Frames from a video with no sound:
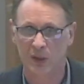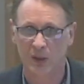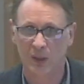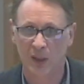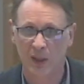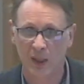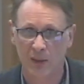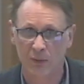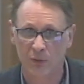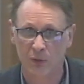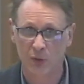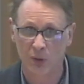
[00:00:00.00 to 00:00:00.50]
They
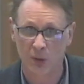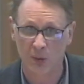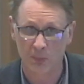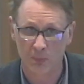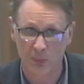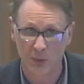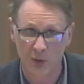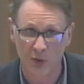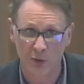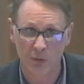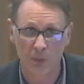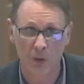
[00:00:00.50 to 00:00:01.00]
have a
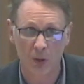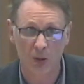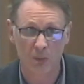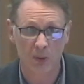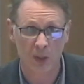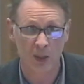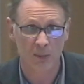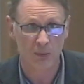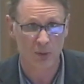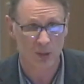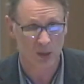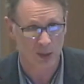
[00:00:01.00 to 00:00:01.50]
number of
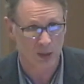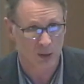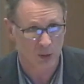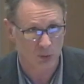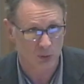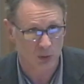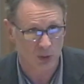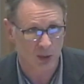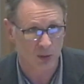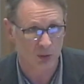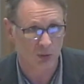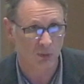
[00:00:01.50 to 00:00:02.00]
problems,
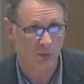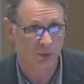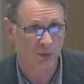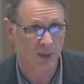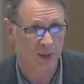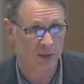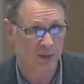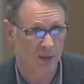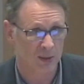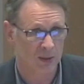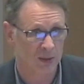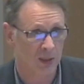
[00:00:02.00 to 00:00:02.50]
including the fact
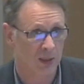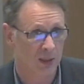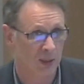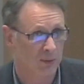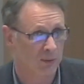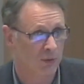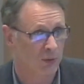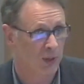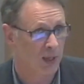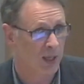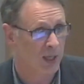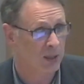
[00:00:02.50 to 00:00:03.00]
that they have
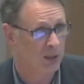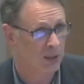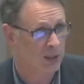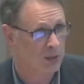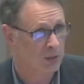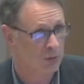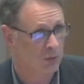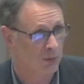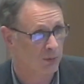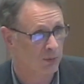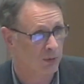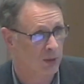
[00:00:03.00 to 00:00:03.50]
a high
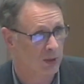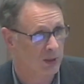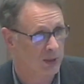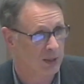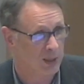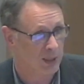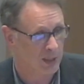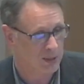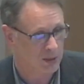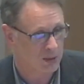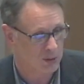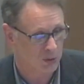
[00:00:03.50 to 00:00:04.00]
risk of early
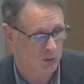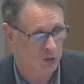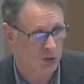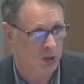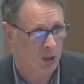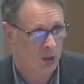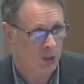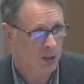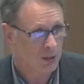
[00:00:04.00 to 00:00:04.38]
cancers.